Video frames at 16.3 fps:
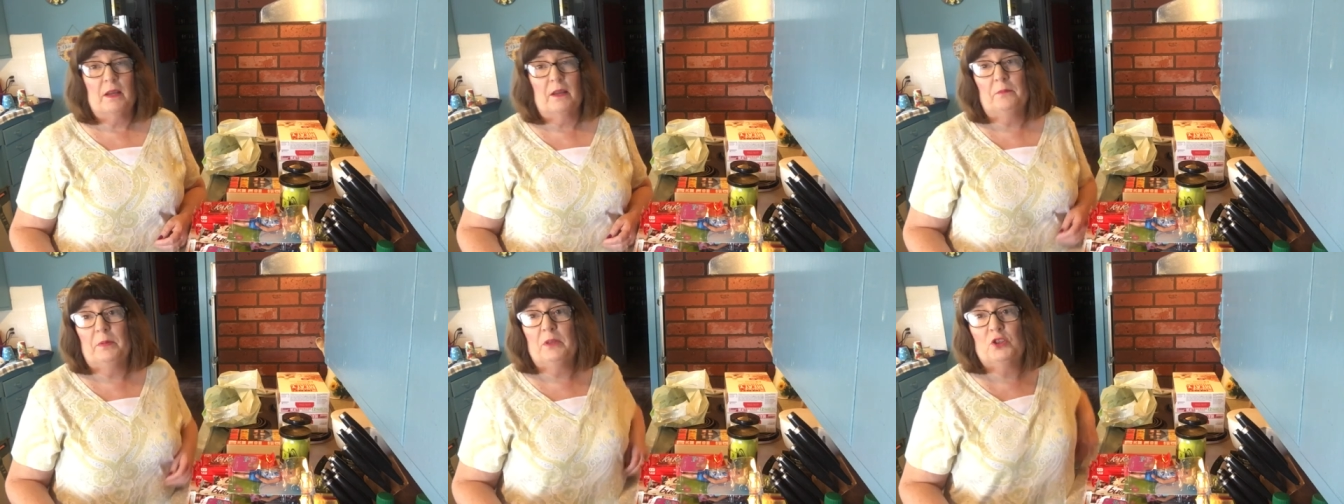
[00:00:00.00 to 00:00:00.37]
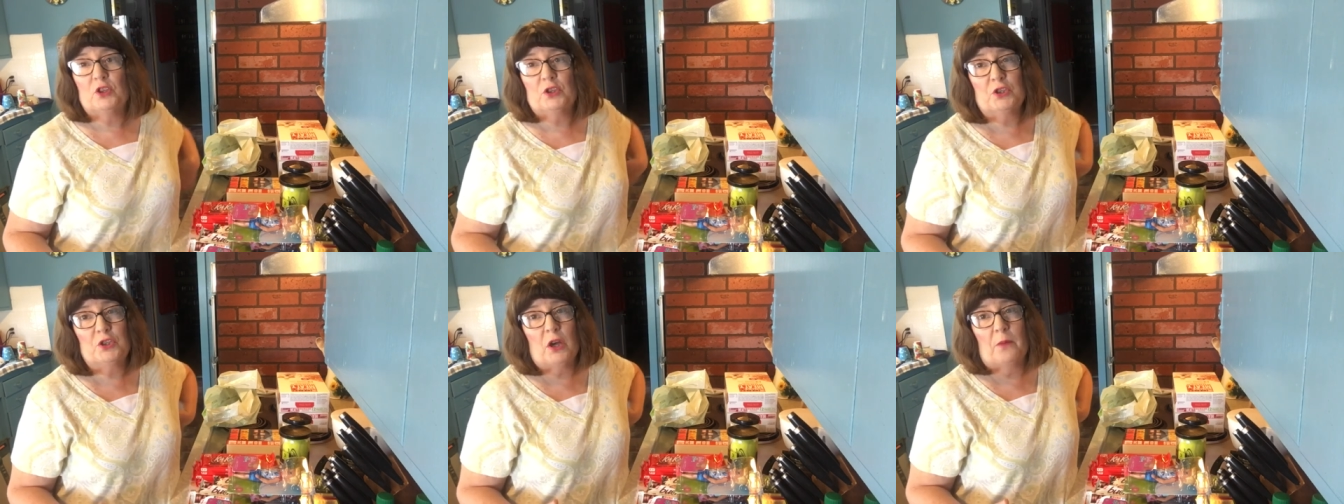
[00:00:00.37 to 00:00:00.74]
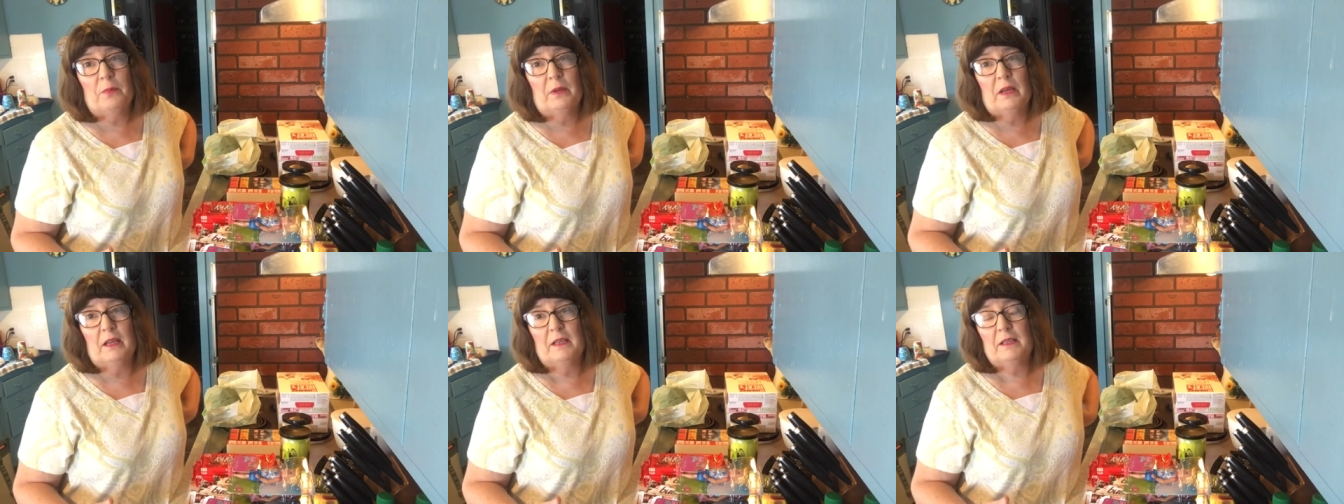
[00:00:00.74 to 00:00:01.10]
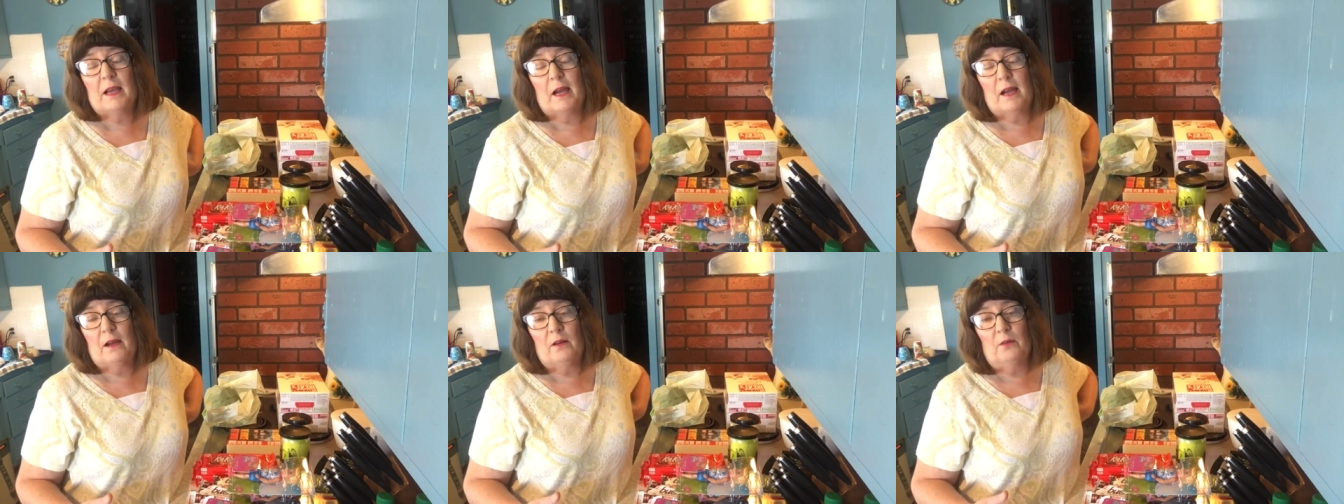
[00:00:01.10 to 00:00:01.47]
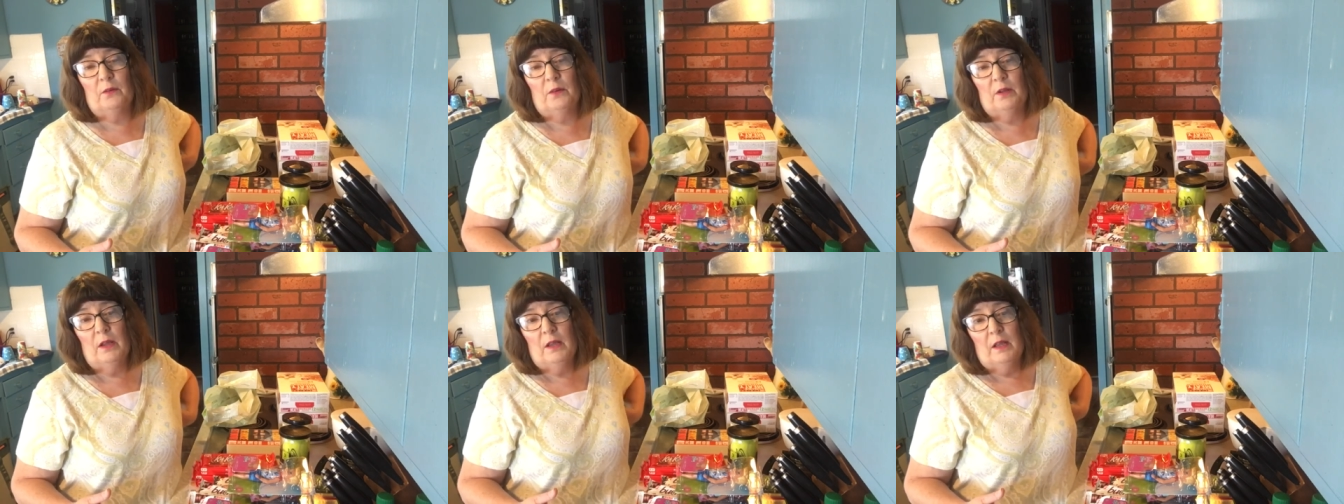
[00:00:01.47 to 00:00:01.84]
I've been just shopping in
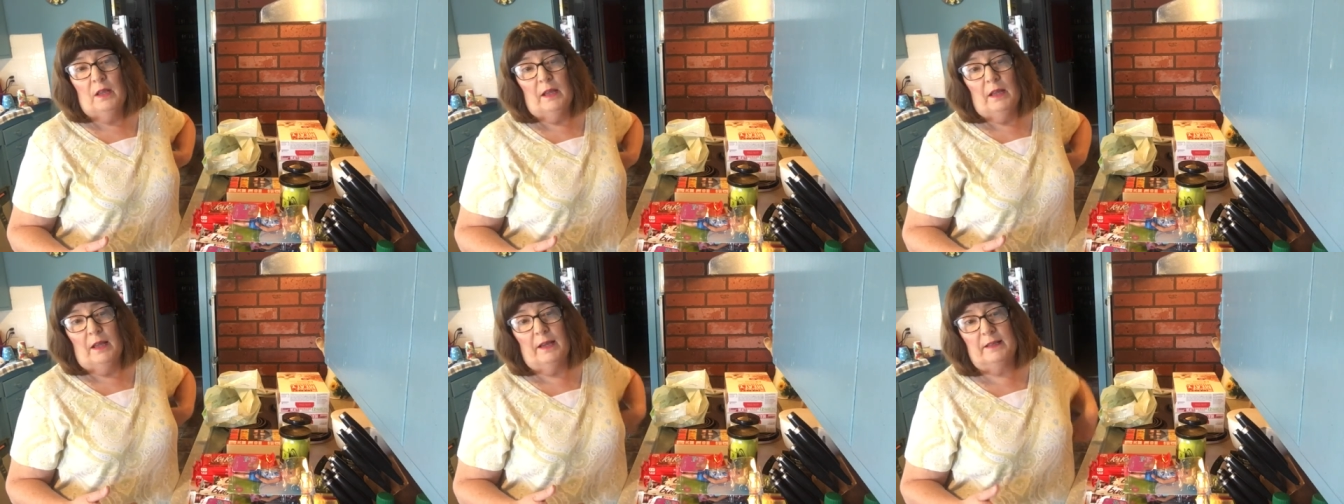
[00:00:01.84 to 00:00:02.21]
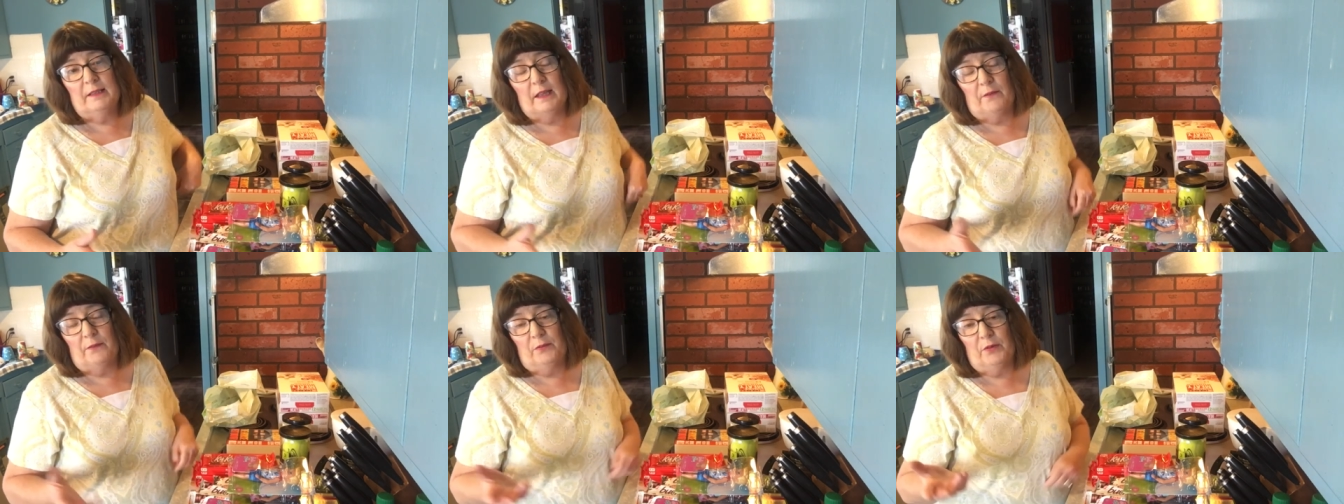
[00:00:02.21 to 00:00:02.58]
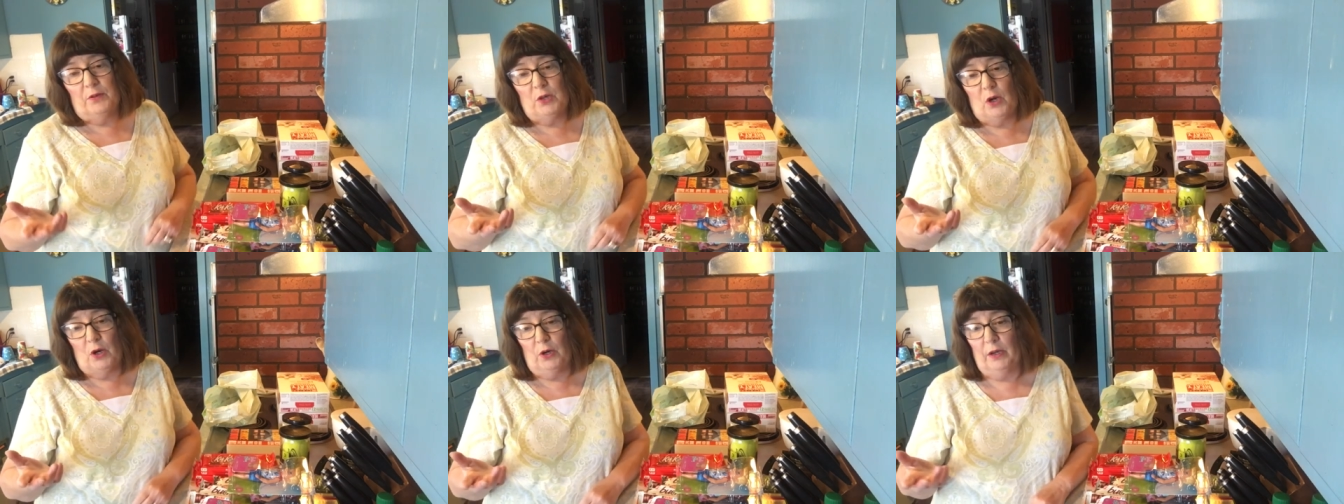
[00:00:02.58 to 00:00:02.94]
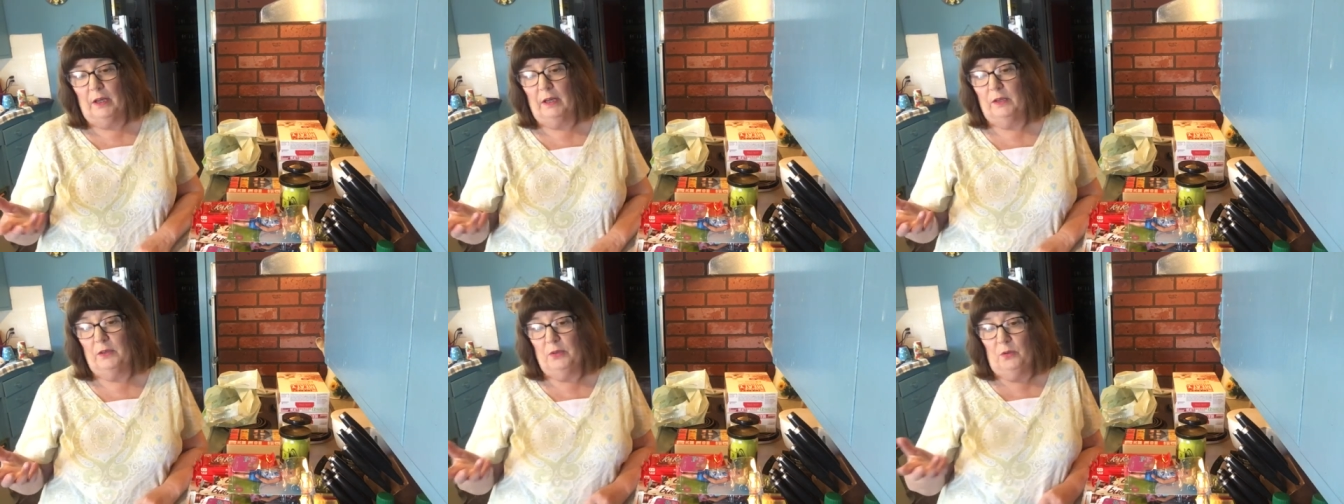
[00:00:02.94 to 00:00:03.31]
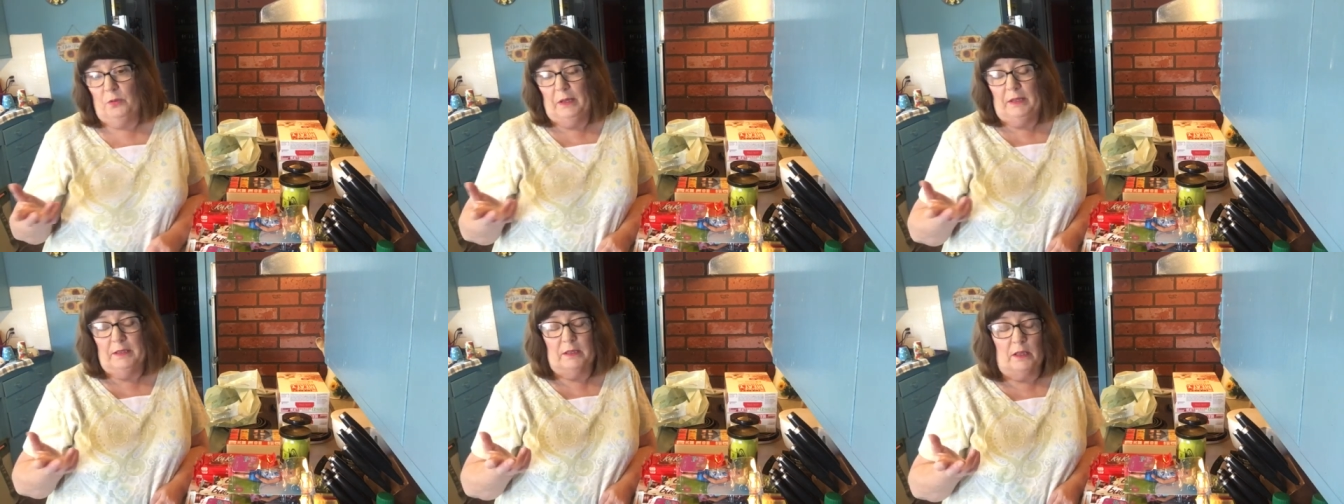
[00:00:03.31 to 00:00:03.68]
town, except for Target two
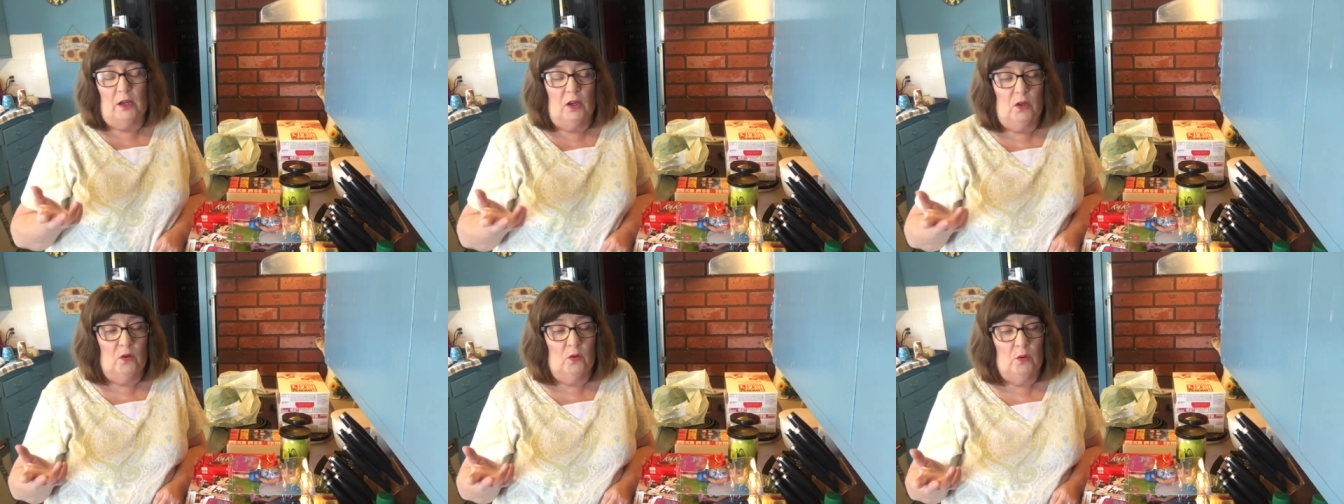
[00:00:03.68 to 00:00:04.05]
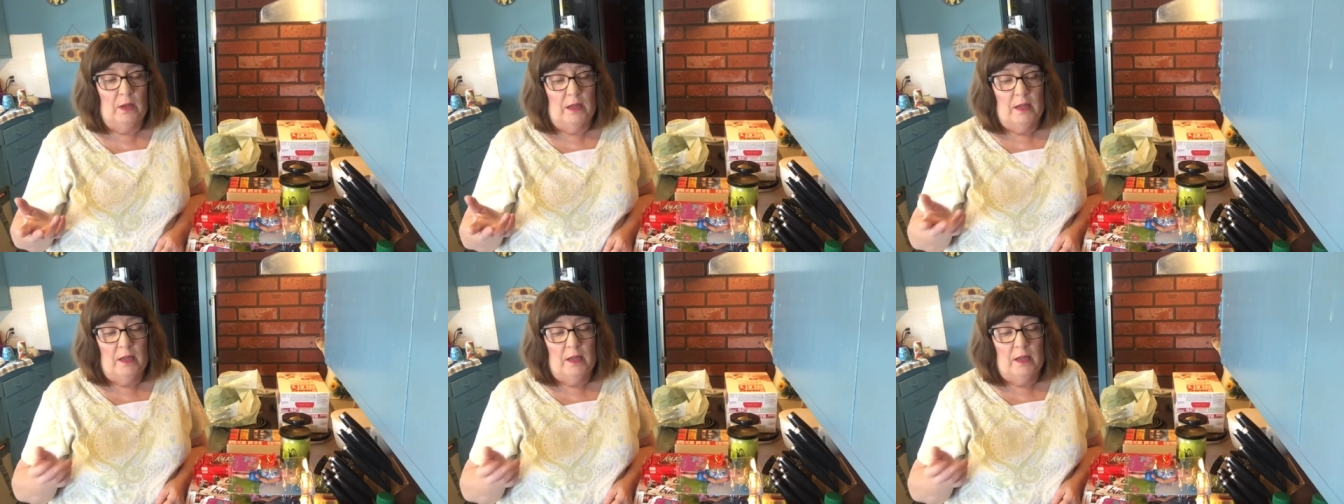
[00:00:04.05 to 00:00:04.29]
weeks ago.